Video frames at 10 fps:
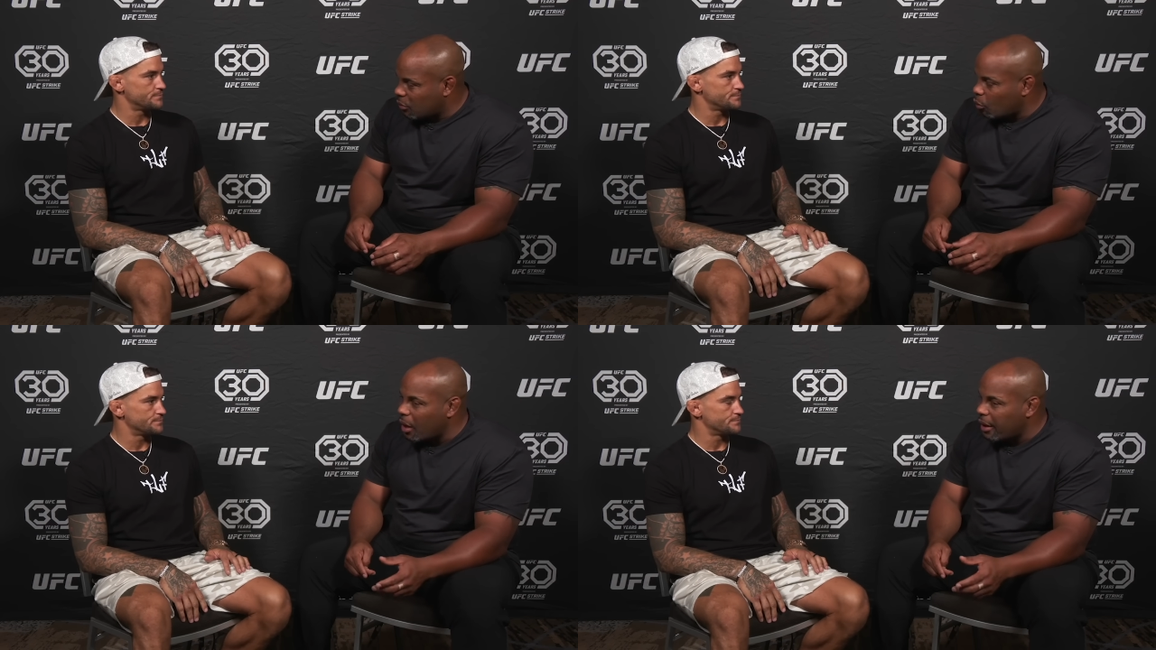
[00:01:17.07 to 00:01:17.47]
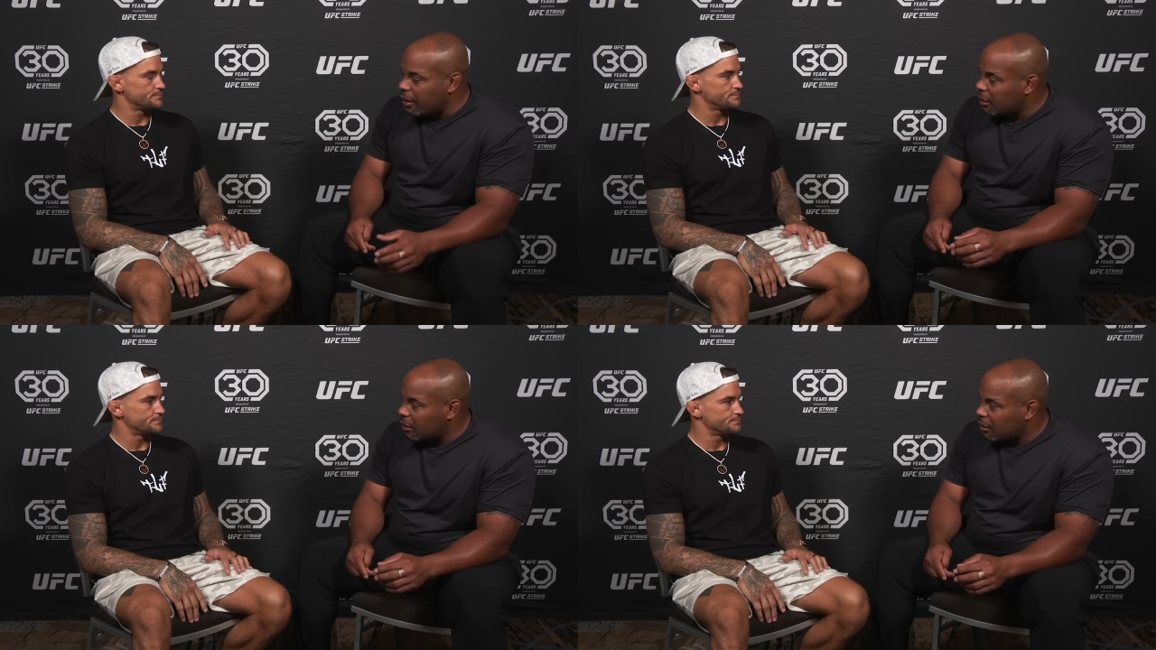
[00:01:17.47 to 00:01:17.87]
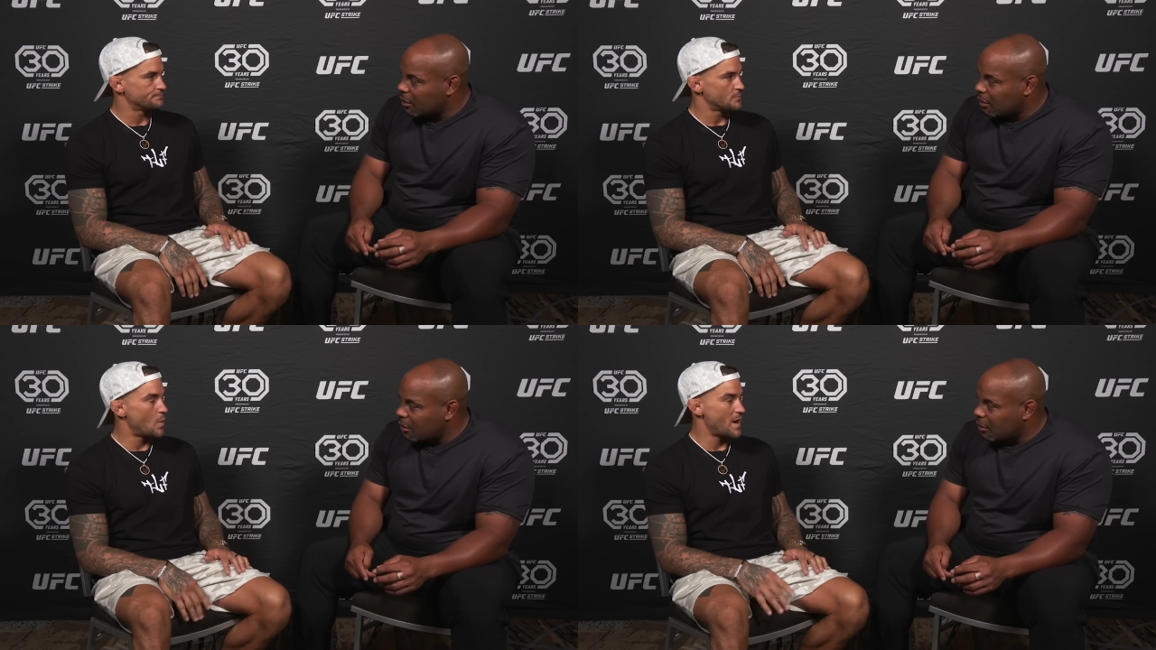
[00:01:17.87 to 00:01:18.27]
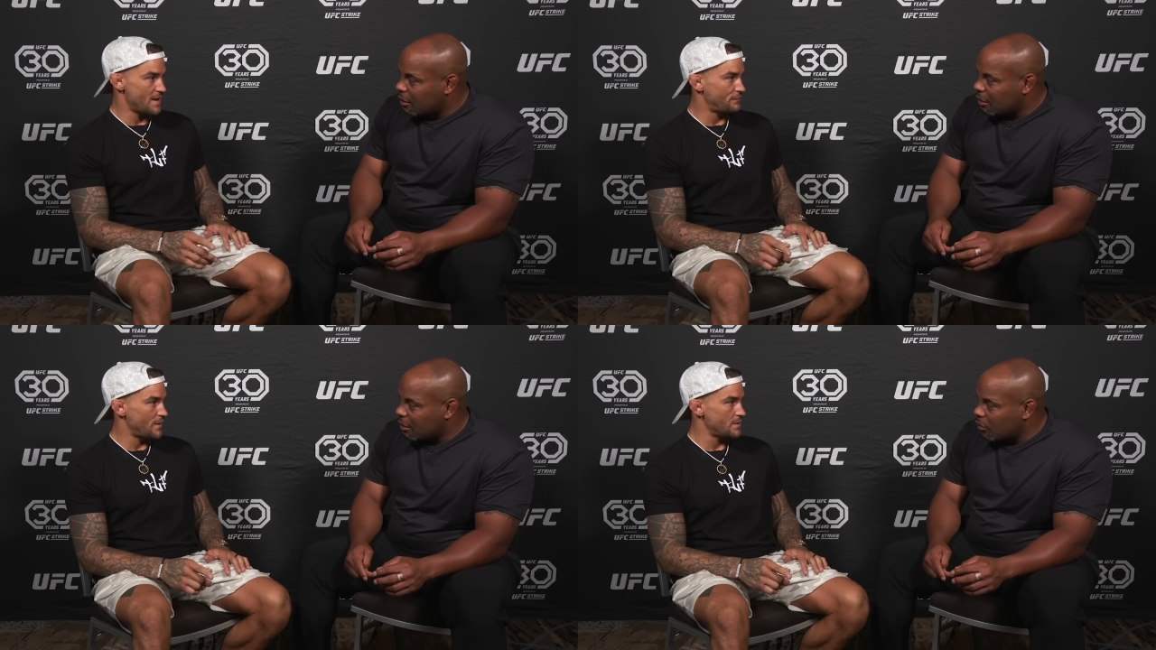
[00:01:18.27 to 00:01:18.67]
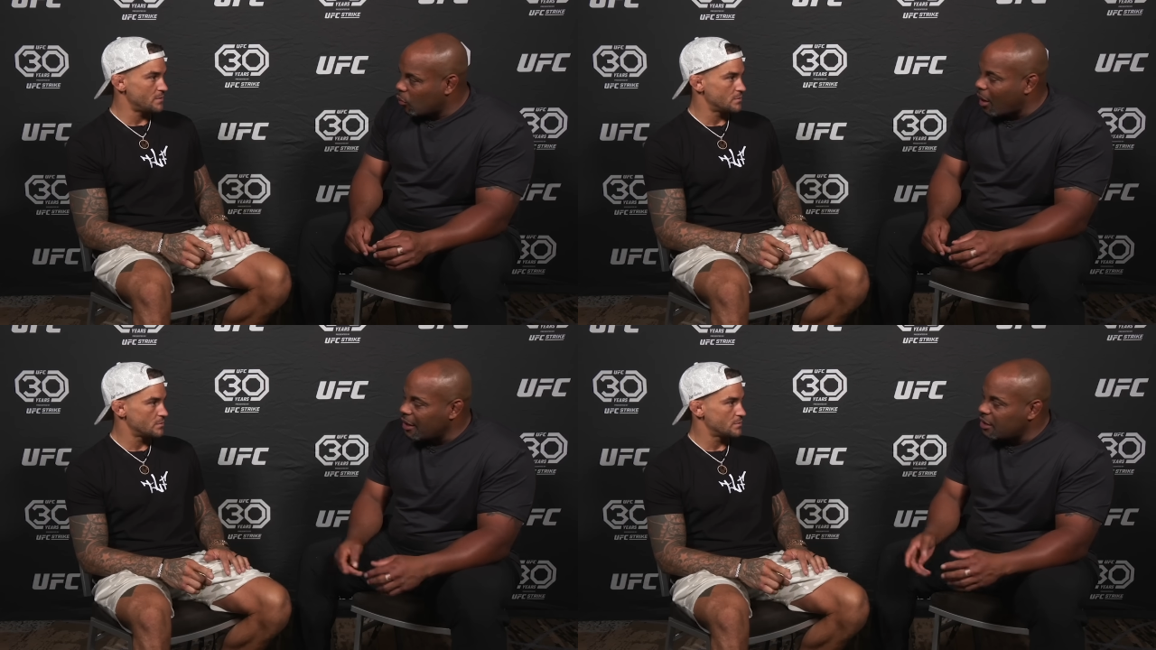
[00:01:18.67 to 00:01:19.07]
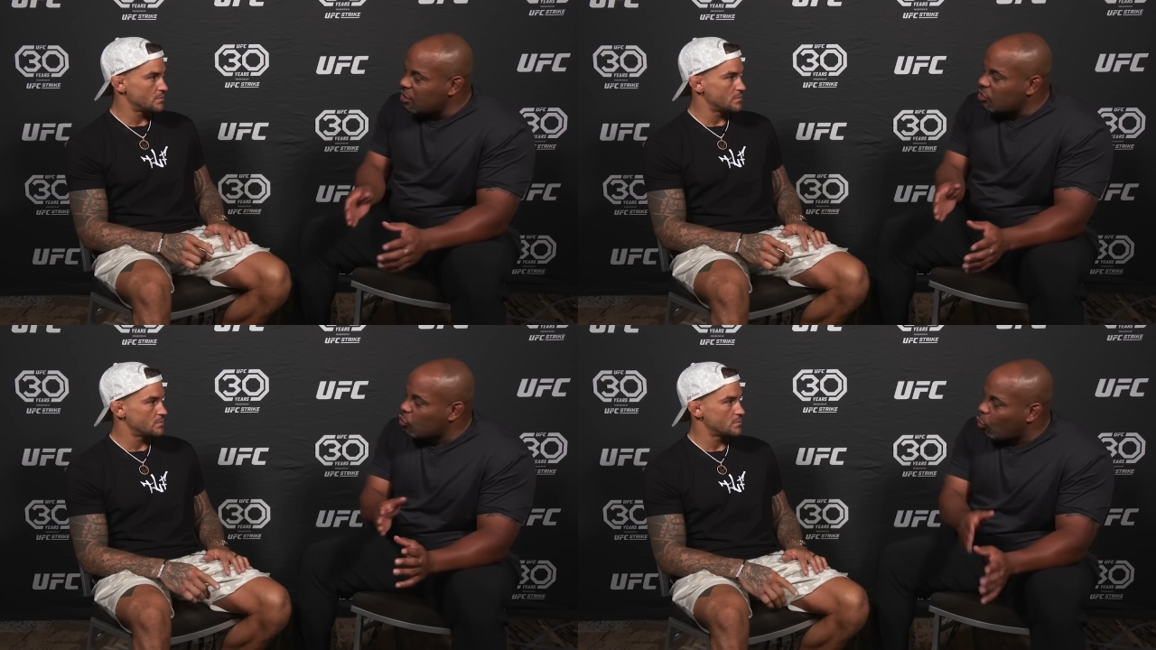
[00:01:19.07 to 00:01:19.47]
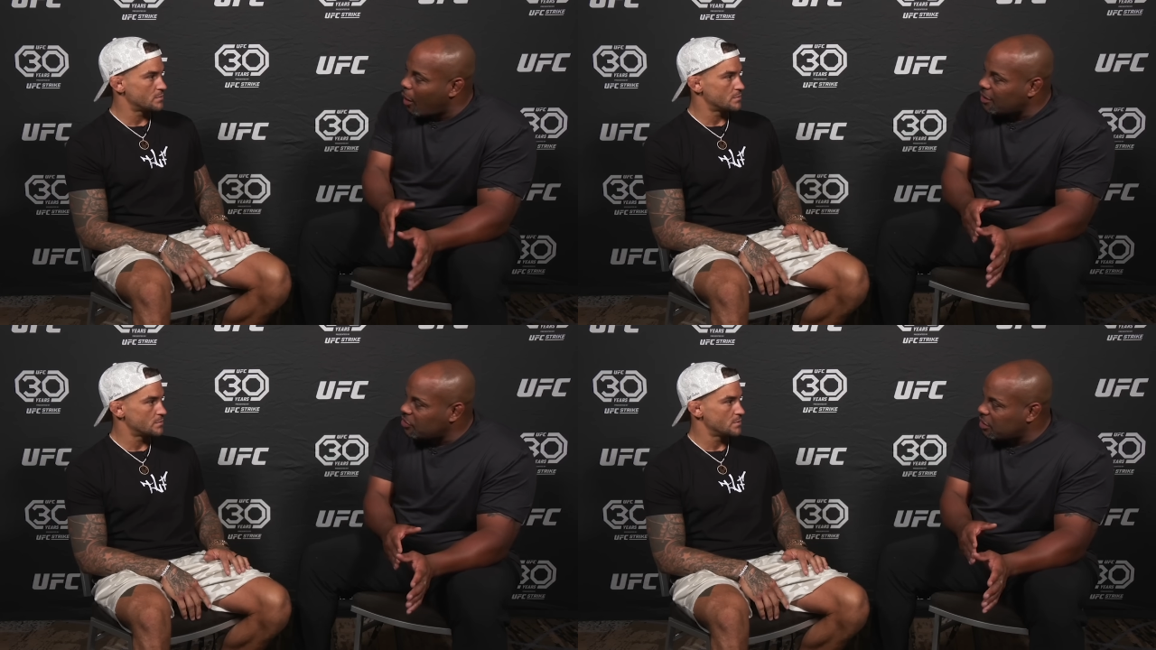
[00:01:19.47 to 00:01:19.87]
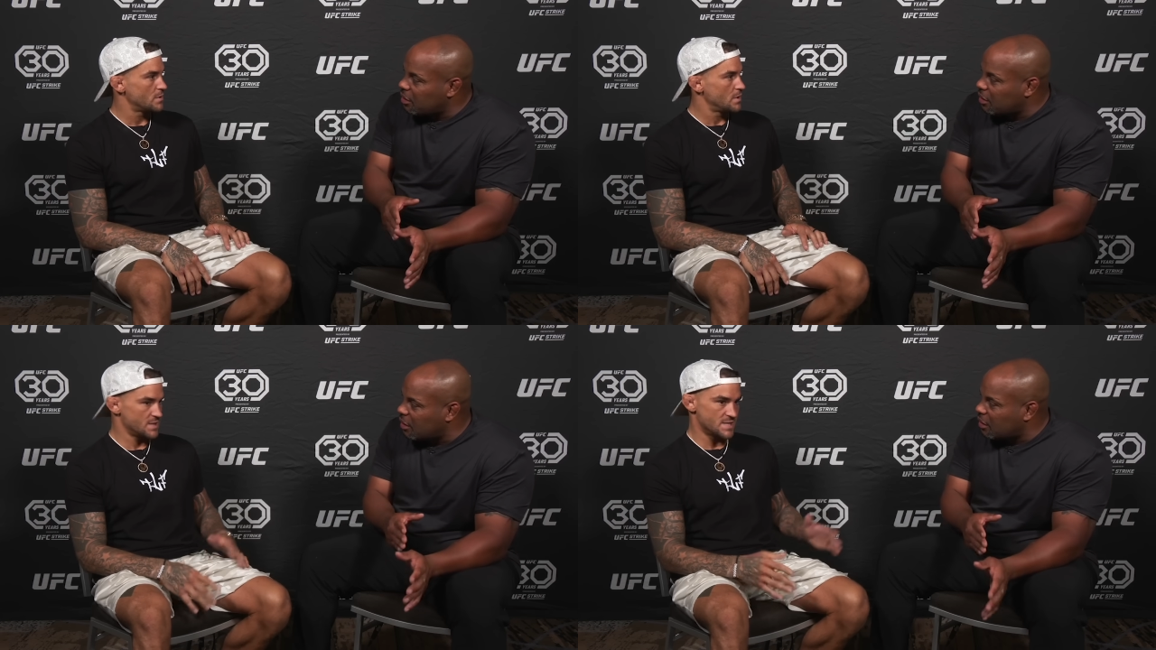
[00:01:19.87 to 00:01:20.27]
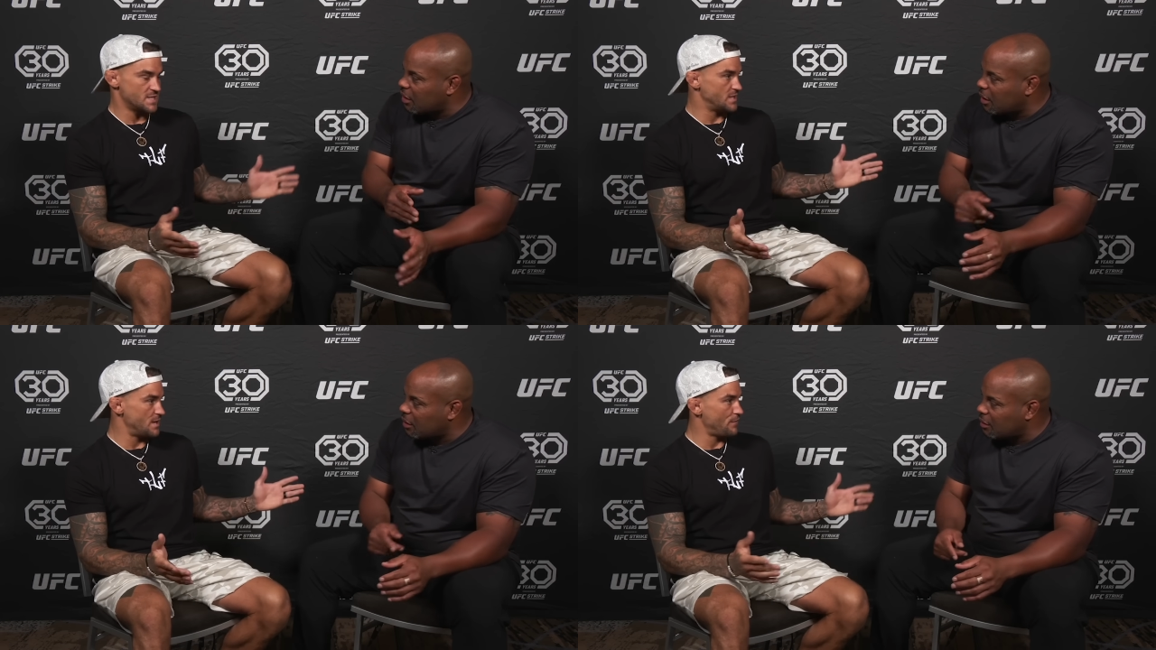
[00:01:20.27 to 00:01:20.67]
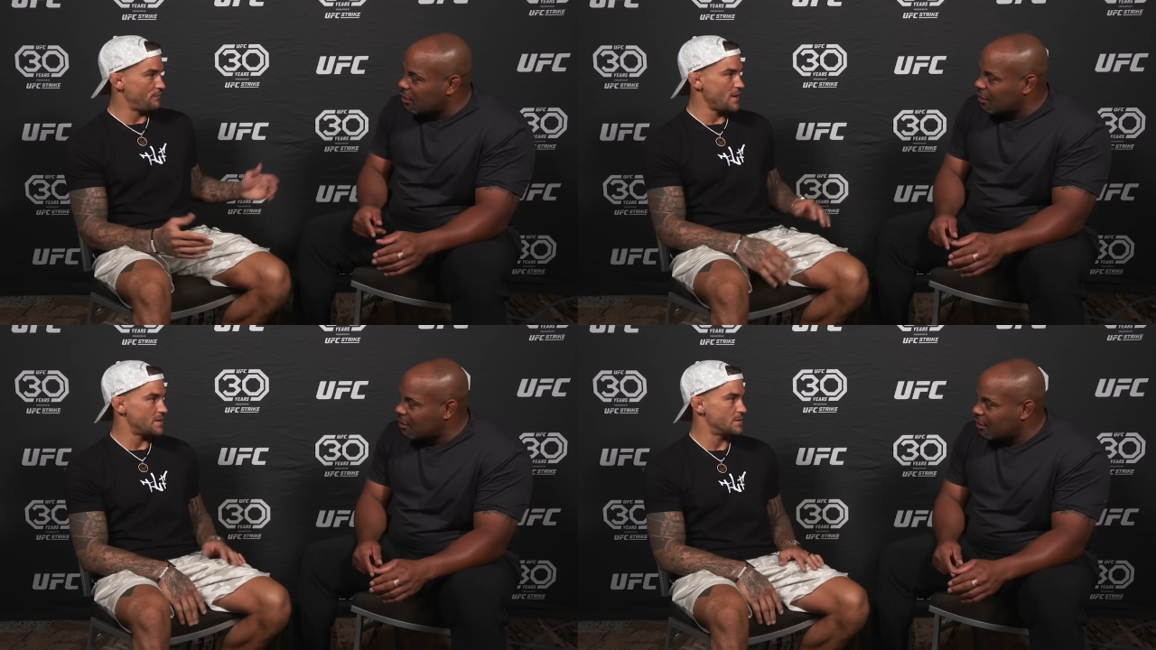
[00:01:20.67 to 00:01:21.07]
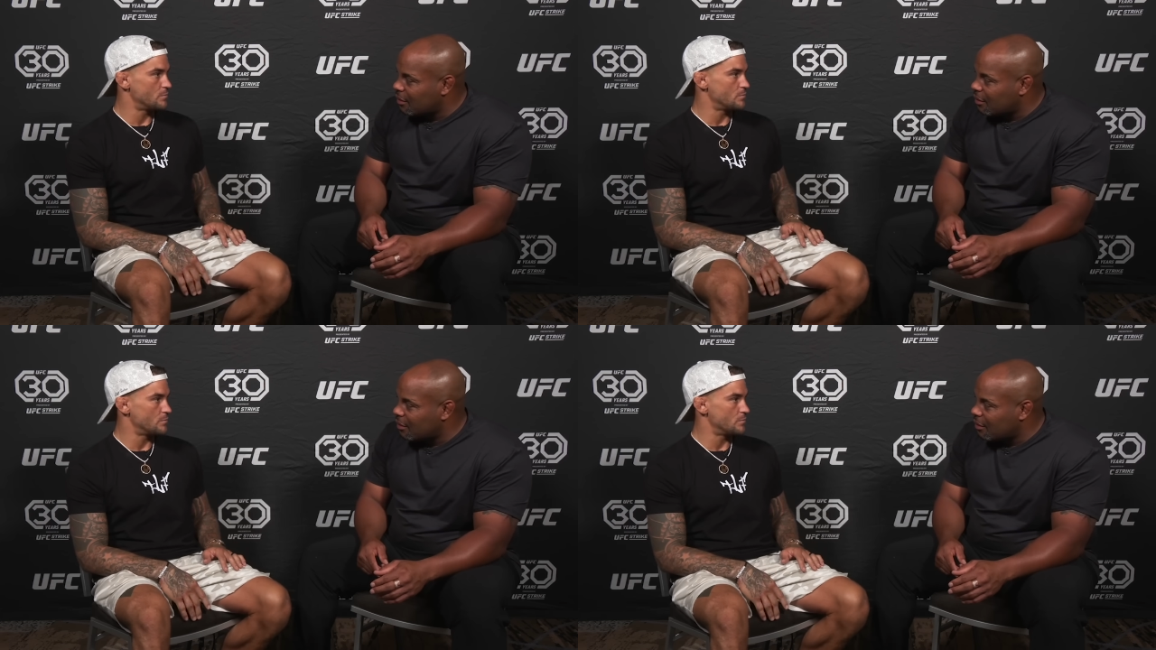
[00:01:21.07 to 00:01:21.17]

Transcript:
Speaker 1: Why? Why that fight? Why didn't you watch it? it's a different fight.